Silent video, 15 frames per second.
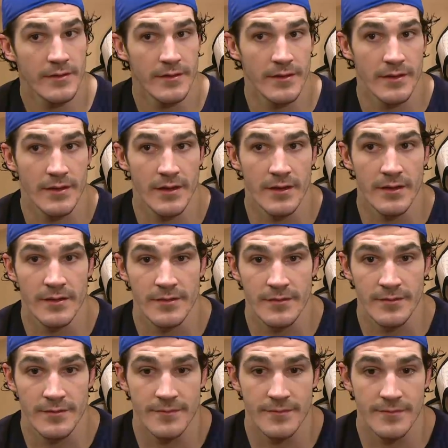And
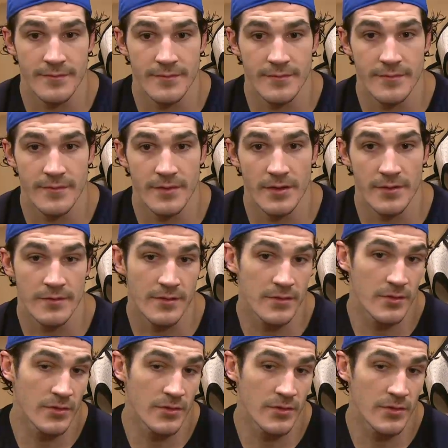it